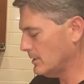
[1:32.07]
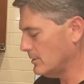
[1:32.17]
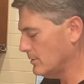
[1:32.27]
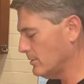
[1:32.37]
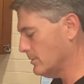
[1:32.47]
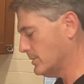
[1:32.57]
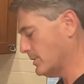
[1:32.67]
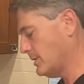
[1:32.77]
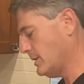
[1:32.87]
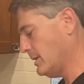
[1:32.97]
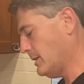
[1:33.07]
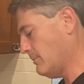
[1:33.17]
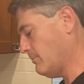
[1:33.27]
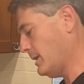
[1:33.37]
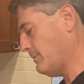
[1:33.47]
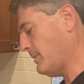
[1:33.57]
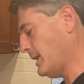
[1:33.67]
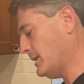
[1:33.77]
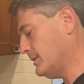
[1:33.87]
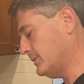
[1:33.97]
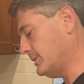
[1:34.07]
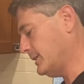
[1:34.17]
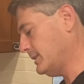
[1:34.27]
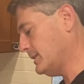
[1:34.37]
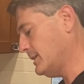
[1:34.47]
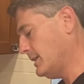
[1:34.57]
use my mandolin.